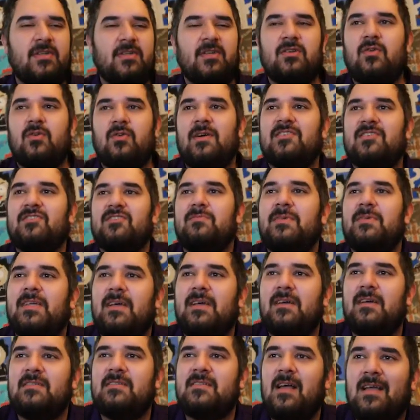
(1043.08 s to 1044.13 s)
good question,
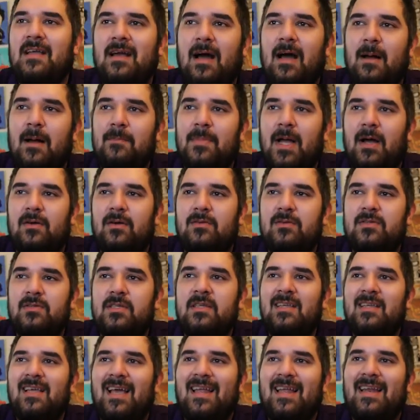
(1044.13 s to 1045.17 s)
because a compound
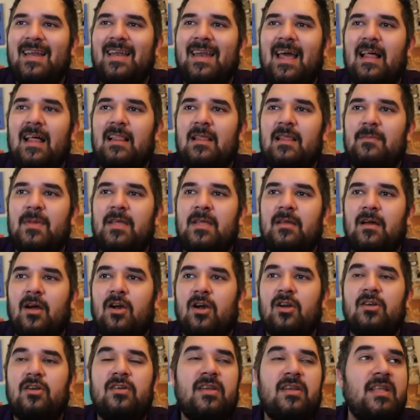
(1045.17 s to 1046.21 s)
and an element
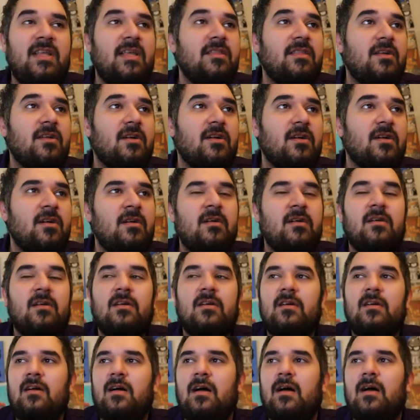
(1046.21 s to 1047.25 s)
are neither
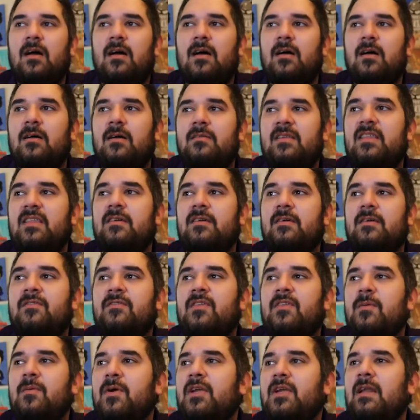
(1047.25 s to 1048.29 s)
of
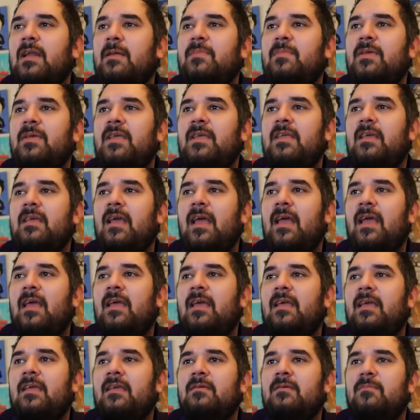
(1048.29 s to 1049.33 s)
them are going to be
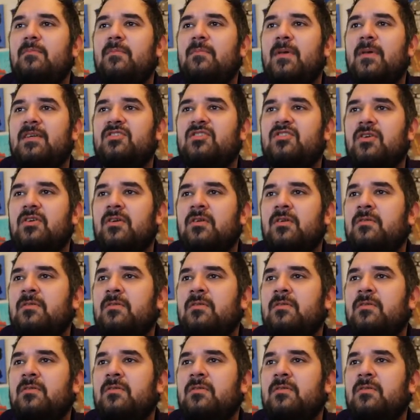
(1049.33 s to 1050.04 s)
a mixture.